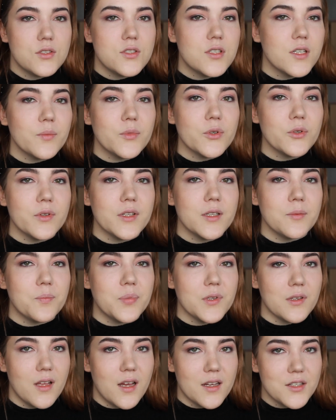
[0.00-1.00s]
Shimmery
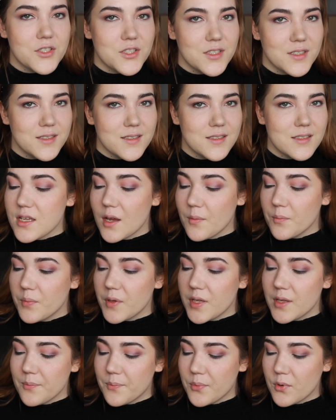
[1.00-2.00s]
blushes. Some
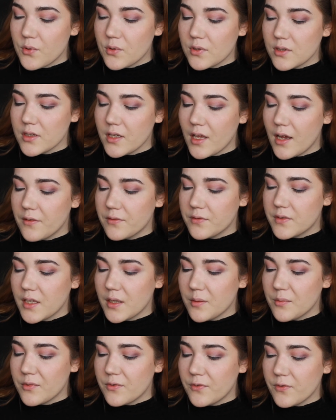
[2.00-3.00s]
people love
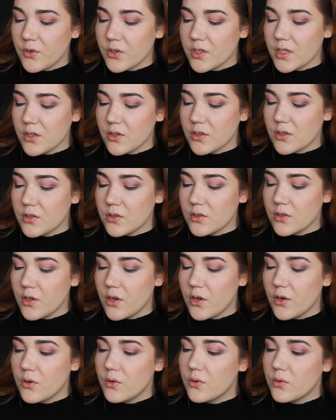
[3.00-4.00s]
them for their
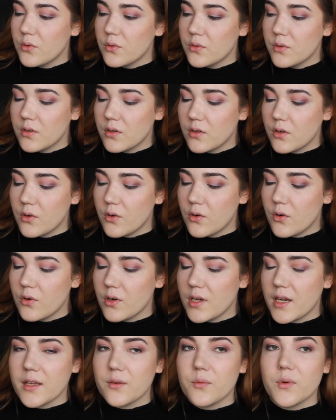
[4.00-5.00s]
glow,
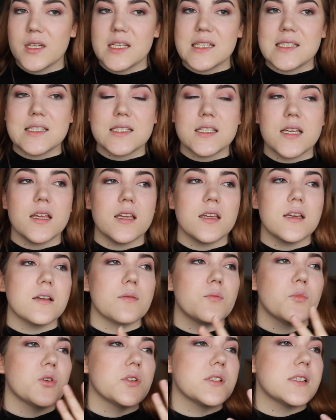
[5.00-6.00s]
or like when it's like
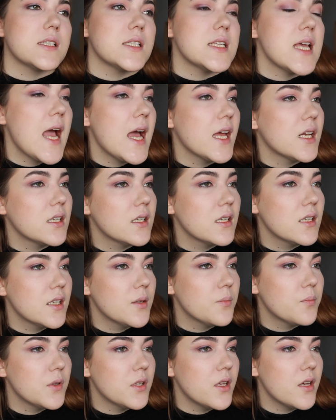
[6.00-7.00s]
a more
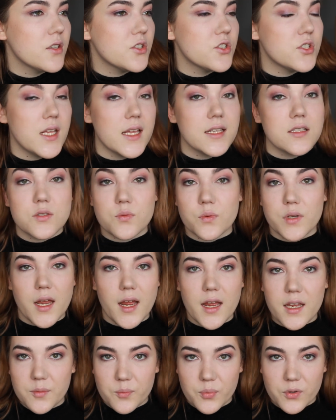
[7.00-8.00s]
satiny blush. That's
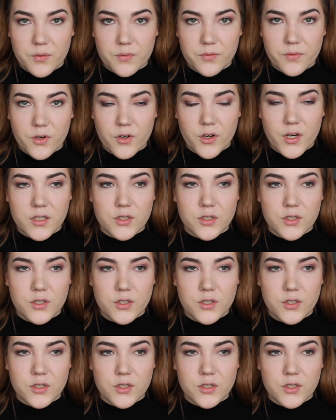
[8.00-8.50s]
what I prefer.